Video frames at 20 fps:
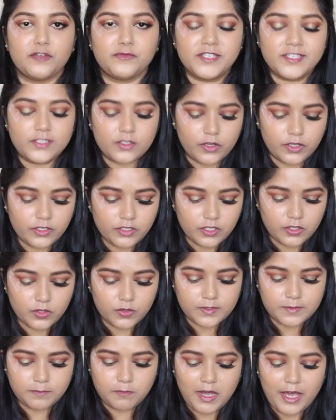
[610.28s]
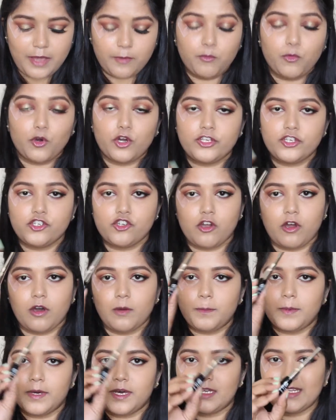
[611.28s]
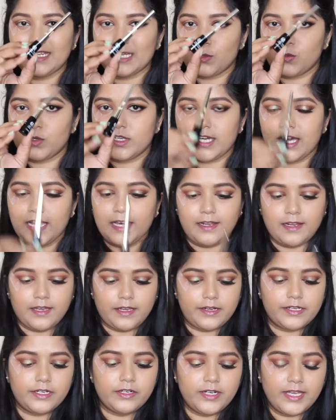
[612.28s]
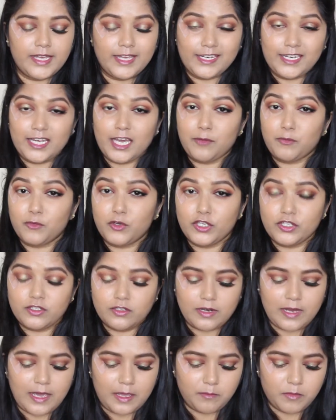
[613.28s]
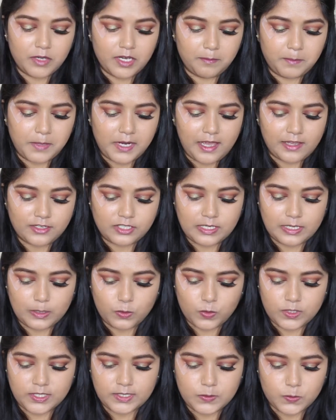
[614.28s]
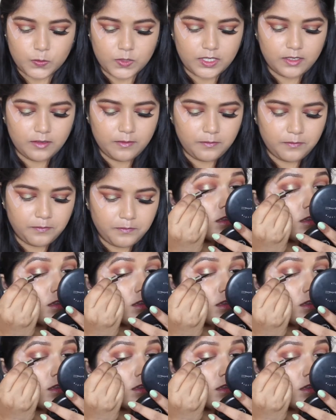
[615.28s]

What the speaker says: I'm just going to use my Body Shop liquid eyeliner and I'm going to line my upper lash line with this one.